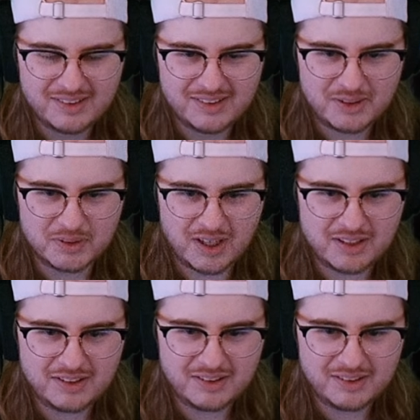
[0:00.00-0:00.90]
Hold
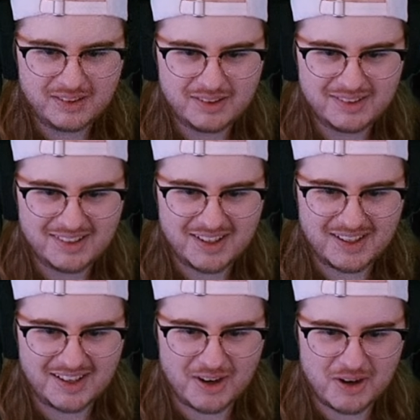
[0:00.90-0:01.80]
on.
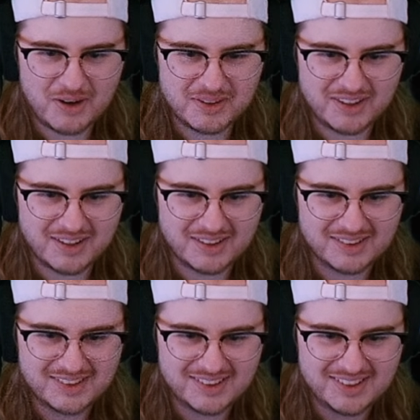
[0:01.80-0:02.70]
Oh, yeah.
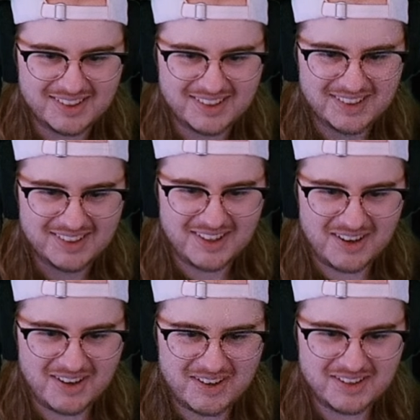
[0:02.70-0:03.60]

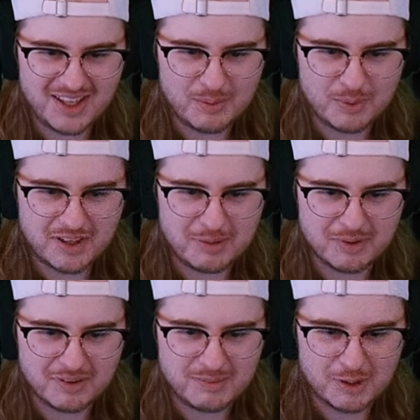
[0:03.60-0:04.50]
Oh, yeah, we'll keep it
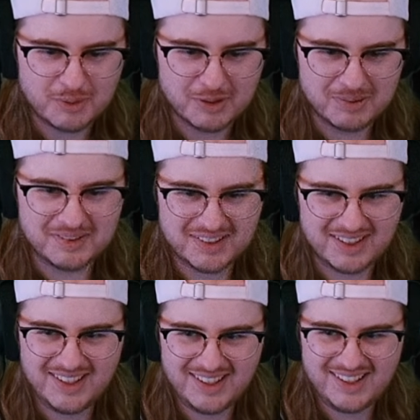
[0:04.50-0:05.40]
rainbow worm.
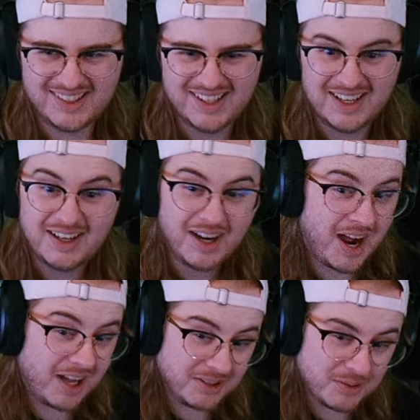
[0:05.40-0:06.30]

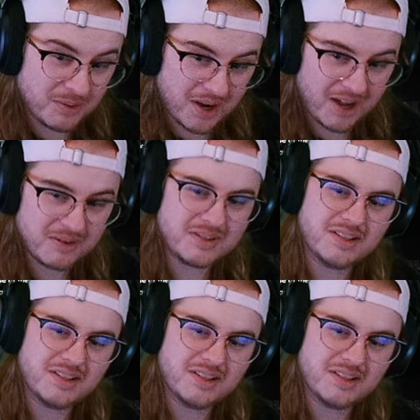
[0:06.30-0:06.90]
Hollowed ground?